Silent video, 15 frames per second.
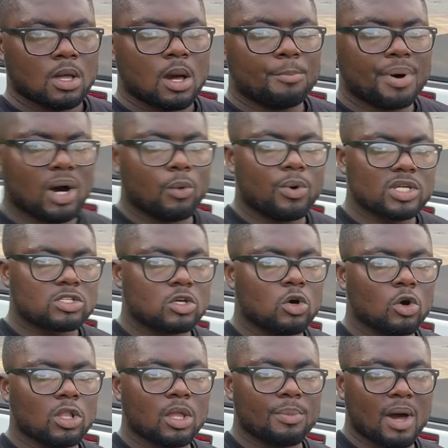But what's
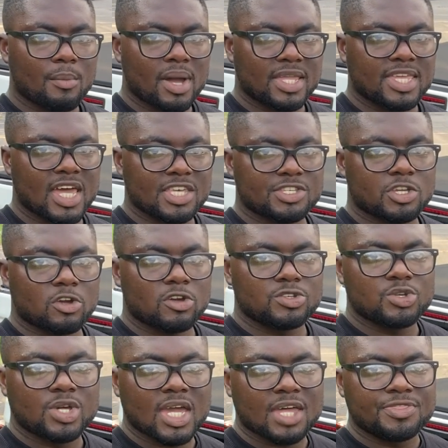cool about my tester is
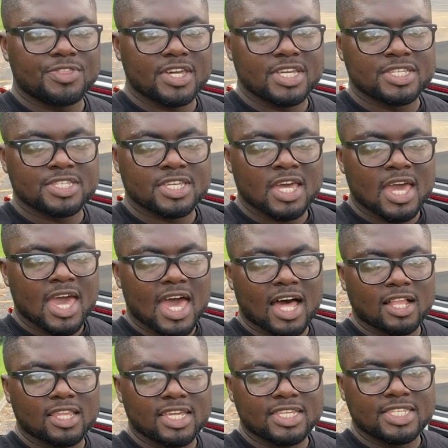you get these
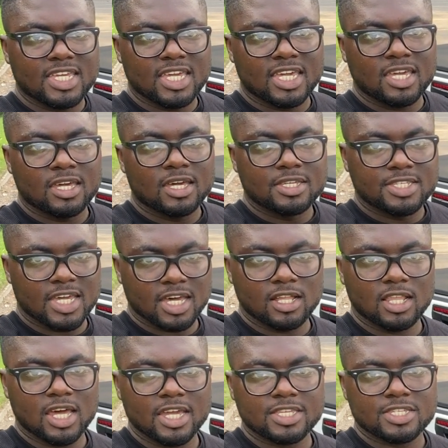LED
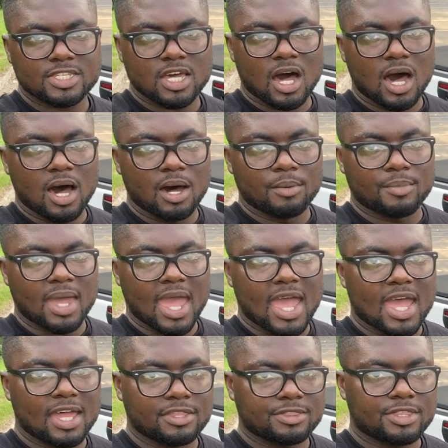taillights um,
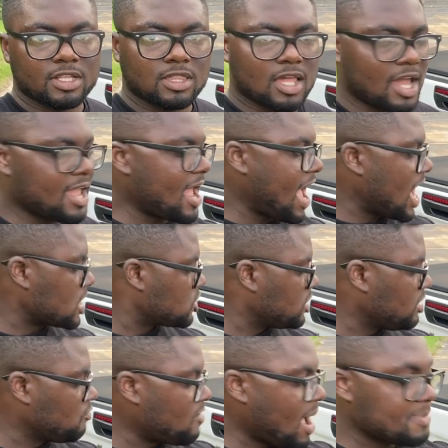and the light
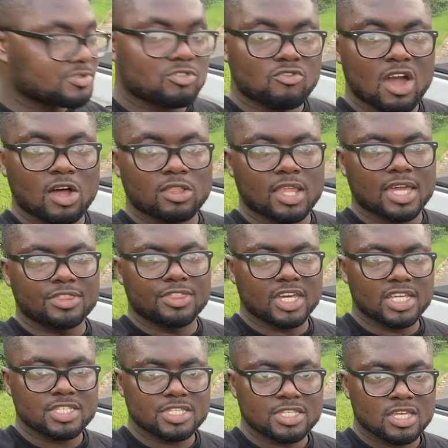actually wraps around like
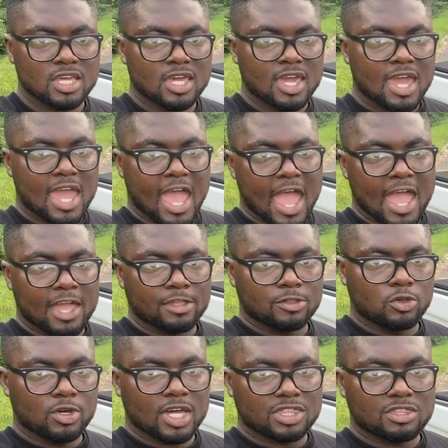this and
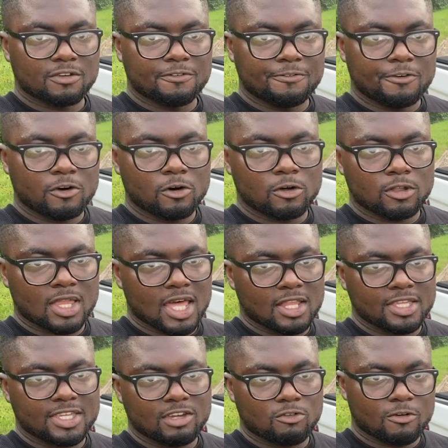you get the full
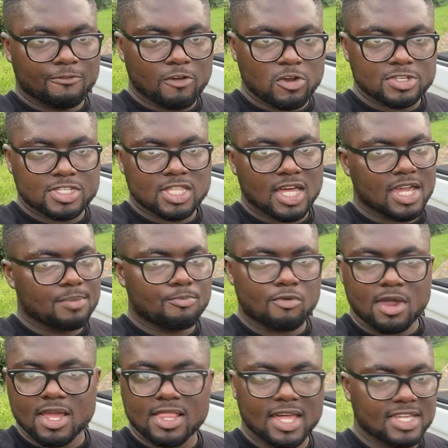LED reverse light,
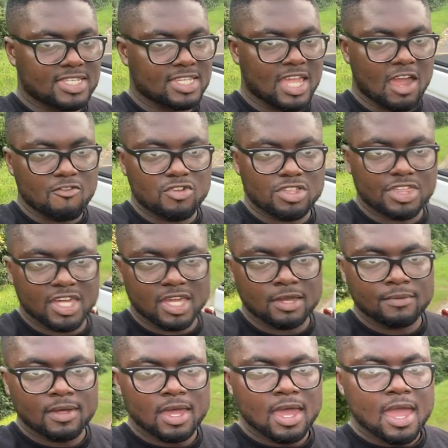brake lights and everything.
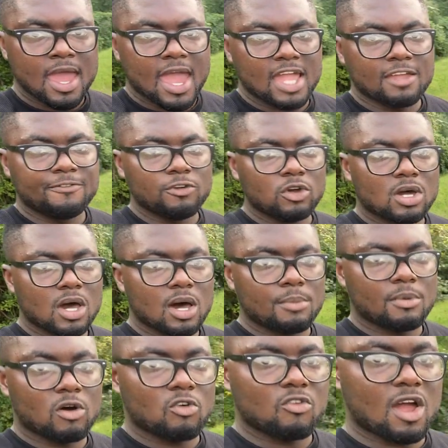And if you come
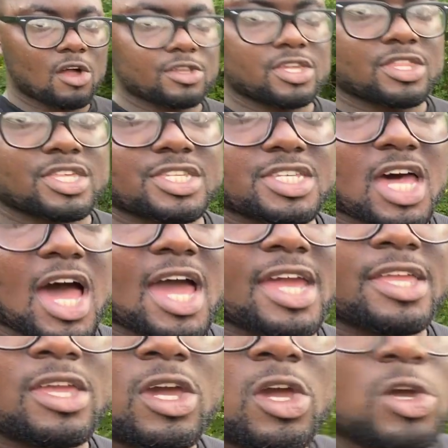around to the side,
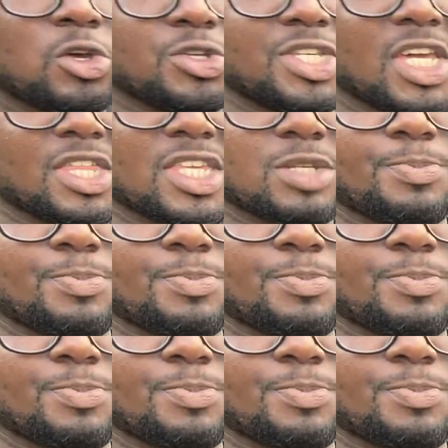you see this